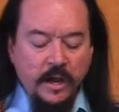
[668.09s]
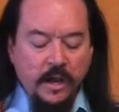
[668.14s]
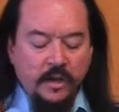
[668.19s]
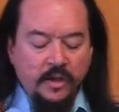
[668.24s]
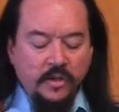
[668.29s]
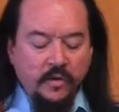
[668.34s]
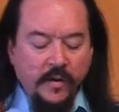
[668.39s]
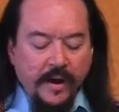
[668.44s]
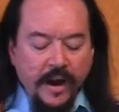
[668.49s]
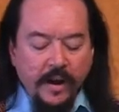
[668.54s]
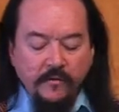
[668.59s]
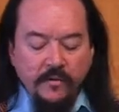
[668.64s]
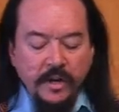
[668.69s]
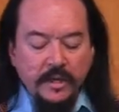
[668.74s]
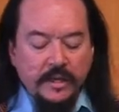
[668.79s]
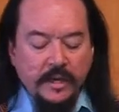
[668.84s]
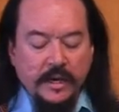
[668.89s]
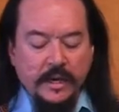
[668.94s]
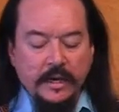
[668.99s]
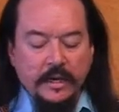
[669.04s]
So
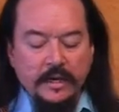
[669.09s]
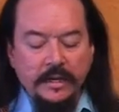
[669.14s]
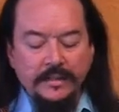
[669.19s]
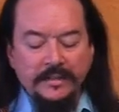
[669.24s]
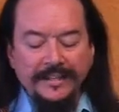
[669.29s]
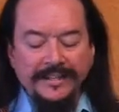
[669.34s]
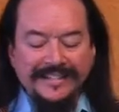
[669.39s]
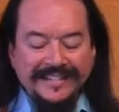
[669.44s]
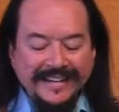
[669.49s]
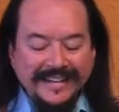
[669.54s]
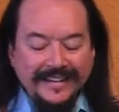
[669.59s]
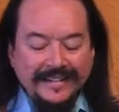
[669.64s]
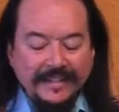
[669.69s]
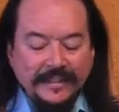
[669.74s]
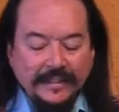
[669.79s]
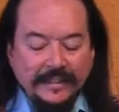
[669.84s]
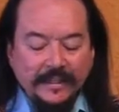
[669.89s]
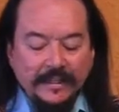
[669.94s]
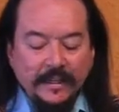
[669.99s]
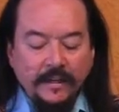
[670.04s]
everything is
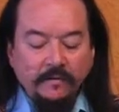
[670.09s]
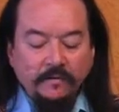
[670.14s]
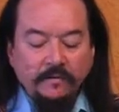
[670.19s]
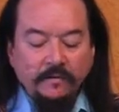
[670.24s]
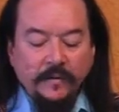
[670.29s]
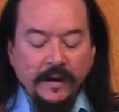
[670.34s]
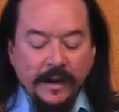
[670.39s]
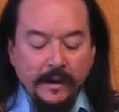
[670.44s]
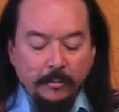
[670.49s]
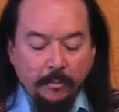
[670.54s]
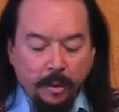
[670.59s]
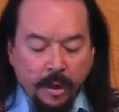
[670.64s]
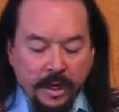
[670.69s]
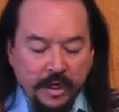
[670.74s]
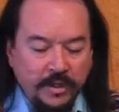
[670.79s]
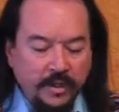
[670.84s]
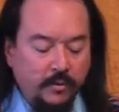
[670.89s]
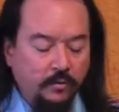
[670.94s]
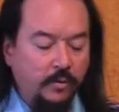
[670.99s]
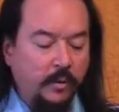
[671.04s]
essentially
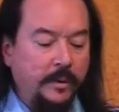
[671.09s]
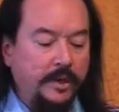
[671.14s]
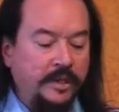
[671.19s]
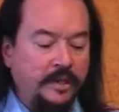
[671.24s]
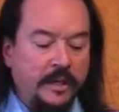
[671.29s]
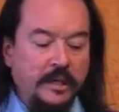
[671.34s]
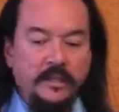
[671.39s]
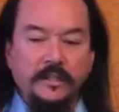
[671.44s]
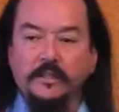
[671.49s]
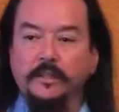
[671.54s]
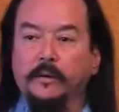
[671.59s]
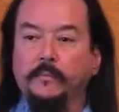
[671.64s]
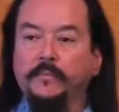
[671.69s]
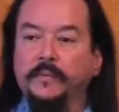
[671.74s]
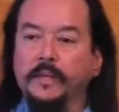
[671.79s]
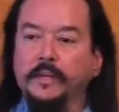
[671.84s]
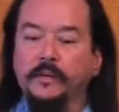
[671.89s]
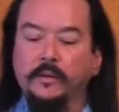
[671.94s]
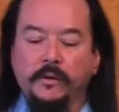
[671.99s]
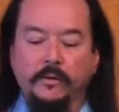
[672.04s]
vibration. When we touch
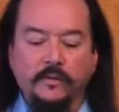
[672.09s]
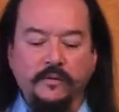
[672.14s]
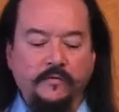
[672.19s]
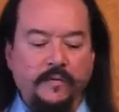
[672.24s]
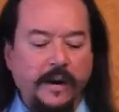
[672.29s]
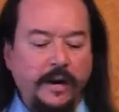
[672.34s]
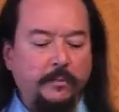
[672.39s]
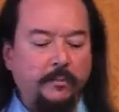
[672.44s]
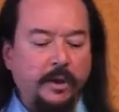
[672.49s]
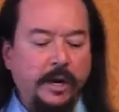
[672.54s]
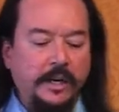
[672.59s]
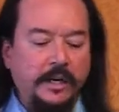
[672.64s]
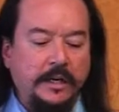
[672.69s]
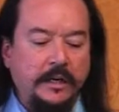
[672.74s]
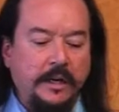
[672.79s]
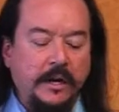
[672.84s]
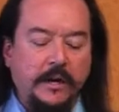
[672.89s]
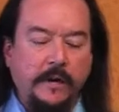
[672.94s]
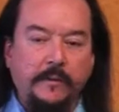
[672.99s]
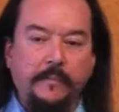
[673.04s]
something, it's vibrating.